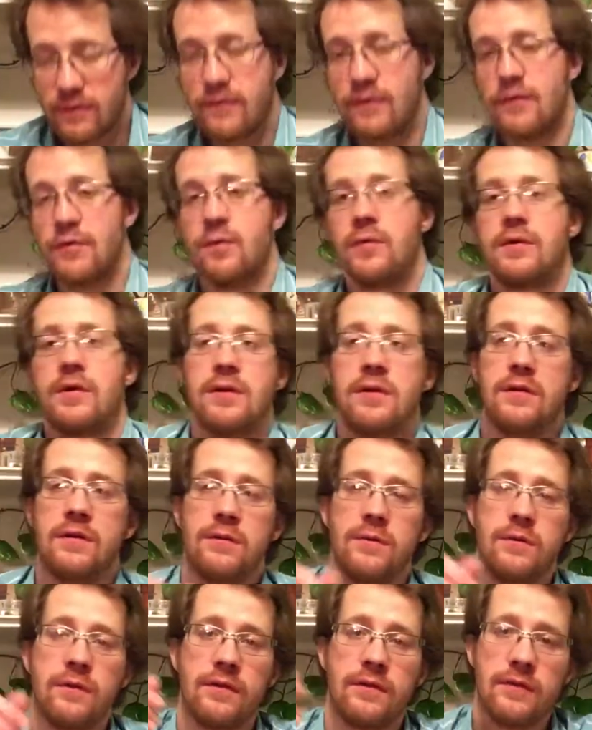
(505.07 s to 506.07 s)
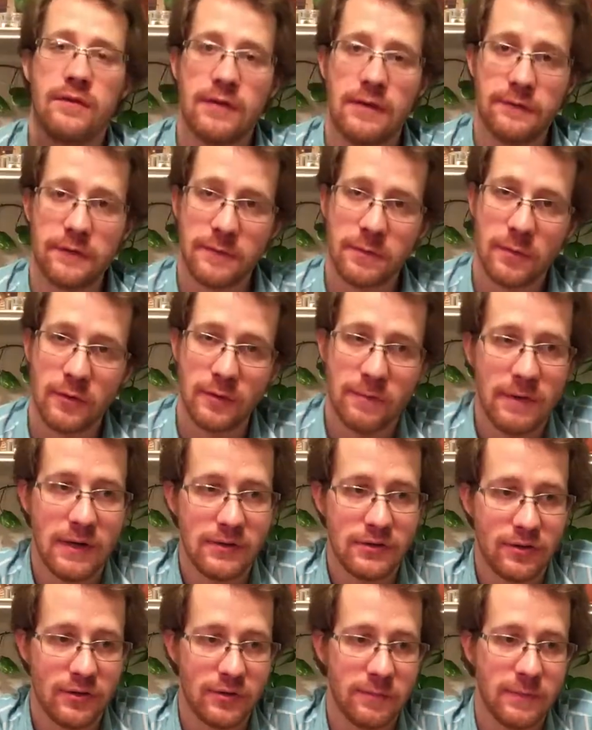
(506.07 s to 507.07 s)
This one, along with Softly Spoken
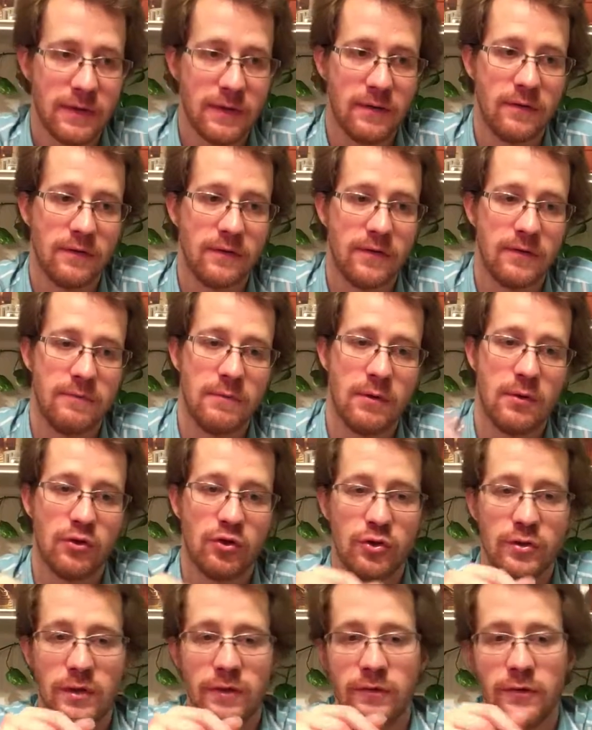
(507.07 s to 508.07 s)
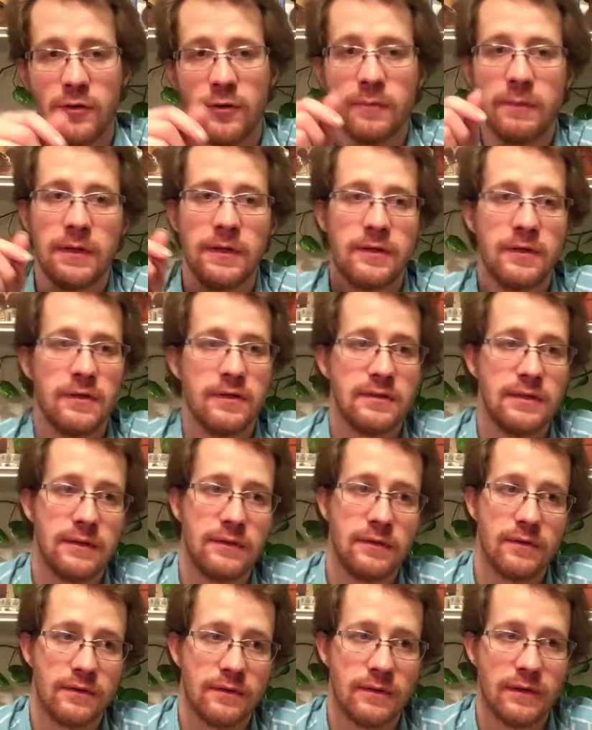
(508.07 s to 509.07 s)
Magic Spells and Moshugi Soul Bender, and then
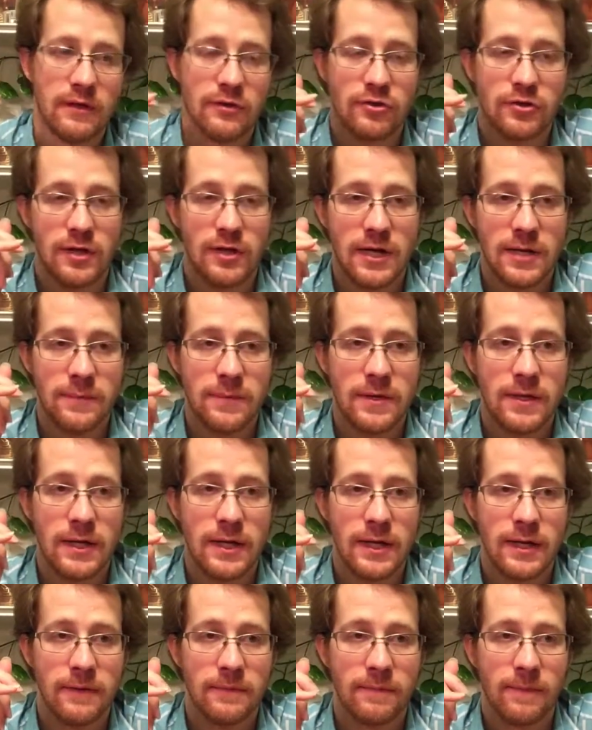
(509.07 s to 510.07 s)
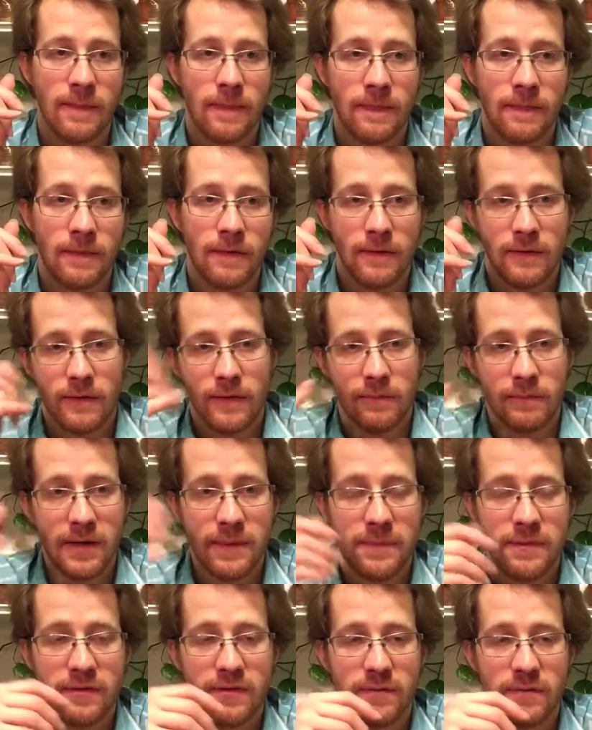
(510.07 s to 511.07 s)
their Session IPA,
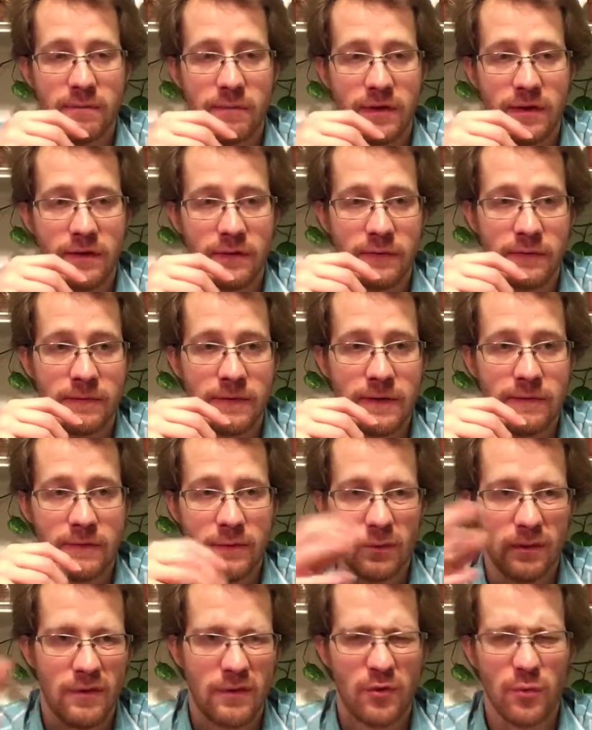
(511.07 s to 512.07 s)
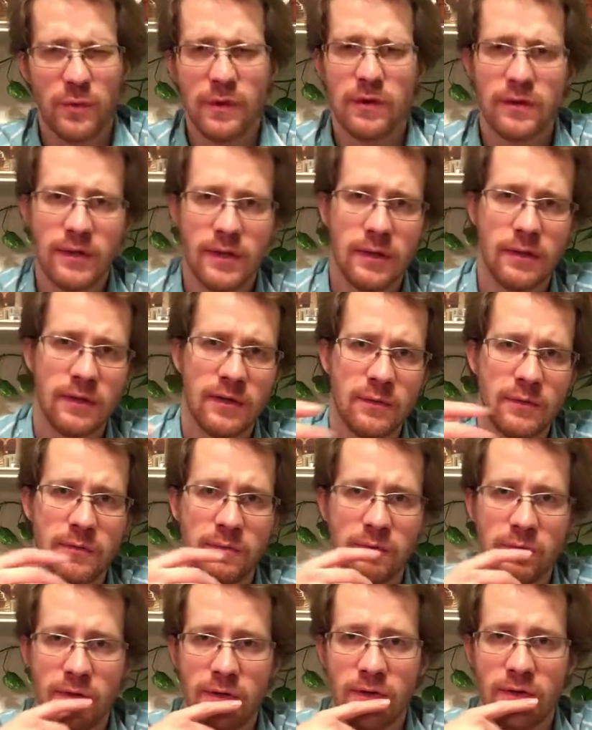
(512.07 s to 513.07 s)
might be some of my other favorite ones. Weird and Gilly was
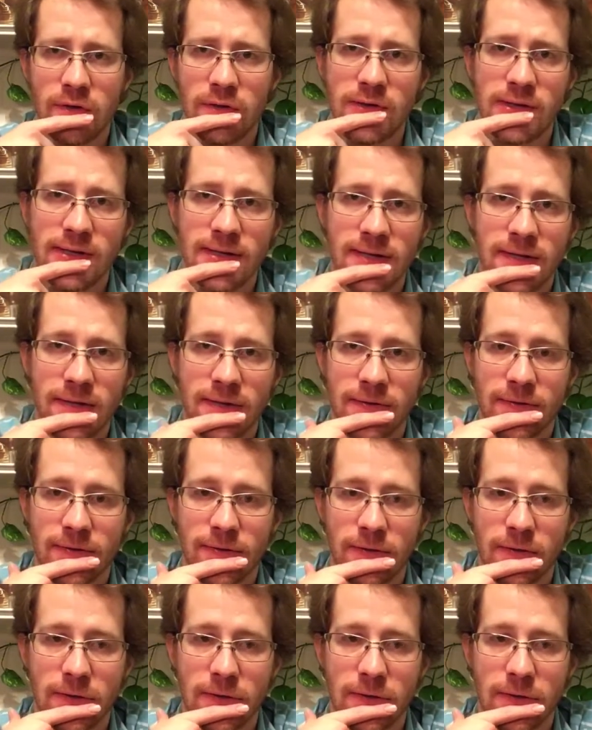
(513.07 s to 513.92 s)
pretty good, I guess.